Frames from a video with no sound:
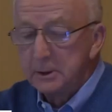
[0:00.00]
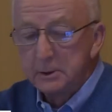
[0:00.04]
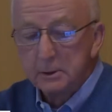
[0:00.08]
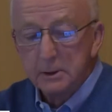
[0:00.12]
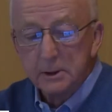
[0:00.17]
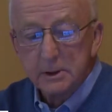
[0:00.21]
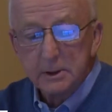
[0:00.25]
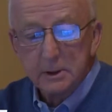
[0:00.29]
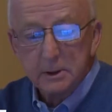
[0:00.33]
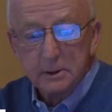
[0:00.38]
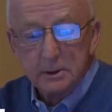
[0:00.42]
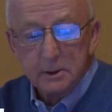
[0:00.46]

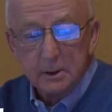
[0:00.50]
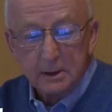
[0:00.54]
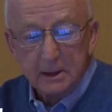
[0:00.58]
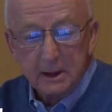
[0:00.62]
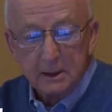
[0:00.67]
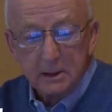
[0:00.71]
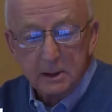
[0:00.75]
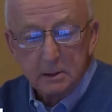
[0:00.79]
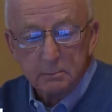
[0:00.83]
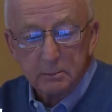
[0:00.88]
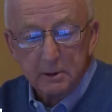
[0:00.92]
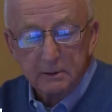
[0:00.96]
injuries that turned
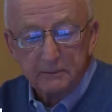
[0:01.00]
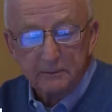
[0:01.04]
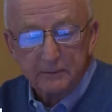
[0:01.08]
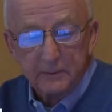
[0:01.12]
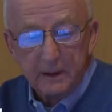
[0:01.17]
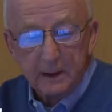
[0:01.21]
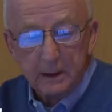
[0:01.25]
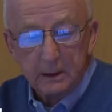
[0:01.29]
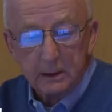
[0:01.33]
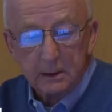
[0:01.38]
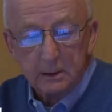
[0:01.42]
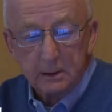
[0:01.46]
out to be
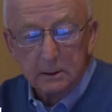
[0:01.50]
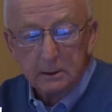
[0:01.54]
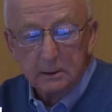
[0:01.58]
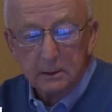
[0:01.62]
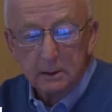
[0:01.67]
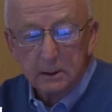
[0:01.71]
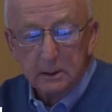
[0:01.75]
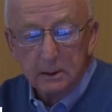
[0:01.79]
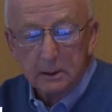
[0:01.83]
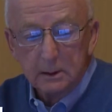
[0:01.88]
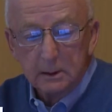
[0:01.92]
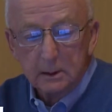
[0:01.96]
fatal.
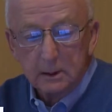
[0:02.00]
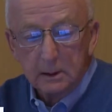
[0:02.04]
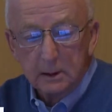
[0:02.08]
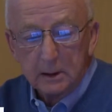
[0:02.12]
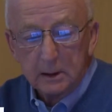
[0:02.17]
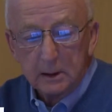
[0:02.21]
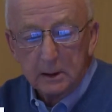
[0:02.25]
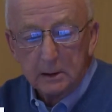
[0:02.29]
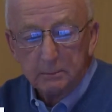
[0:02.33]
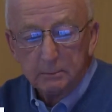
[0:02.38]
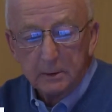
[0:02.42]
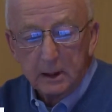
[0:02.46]

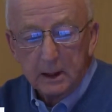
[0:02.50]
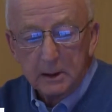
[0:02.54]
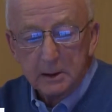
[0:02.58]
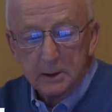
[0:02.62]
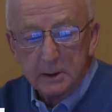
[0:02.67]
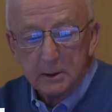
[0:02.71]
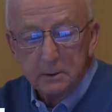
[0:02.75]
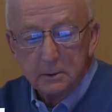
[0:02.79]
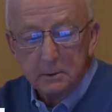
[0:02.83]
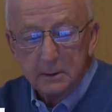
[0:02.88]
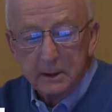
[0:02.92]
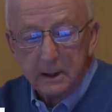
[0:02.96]

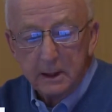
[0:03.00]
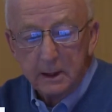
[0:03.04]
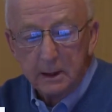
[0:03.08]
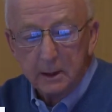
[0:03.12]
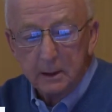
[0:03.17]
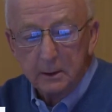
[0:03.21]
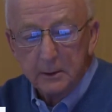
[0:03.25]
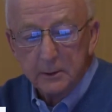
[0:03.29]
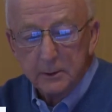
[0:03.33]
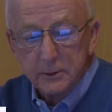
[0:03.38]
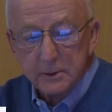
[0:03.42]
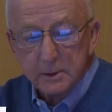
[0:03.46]
And Hugh
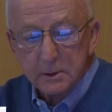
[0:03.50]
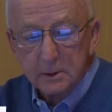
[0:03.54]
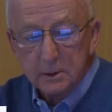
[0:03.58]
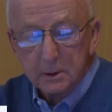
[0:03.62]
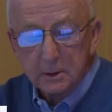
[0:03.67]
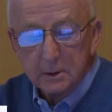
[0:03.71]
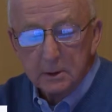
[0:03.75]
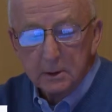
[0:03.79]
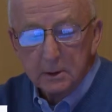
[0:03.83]
Cairns